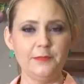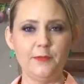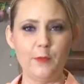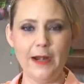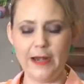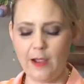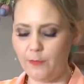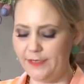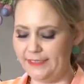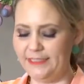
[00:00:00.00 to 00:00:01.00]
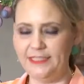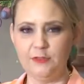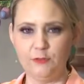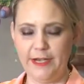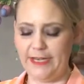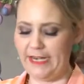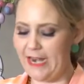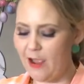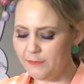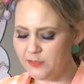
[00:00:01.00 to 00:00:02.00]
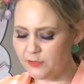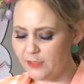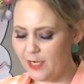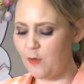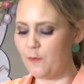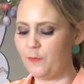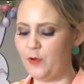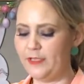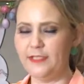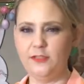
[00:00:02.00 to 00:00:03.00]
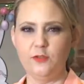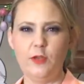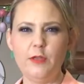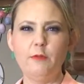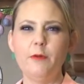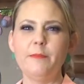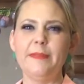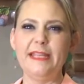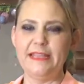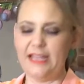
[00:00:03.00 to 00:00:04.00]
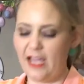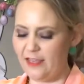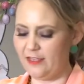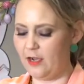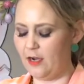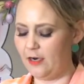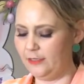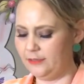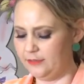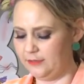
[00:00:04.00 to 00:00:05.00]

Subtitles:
for 1 hour and this is ready. Now I'm just gonna compress it so it won't be that hard.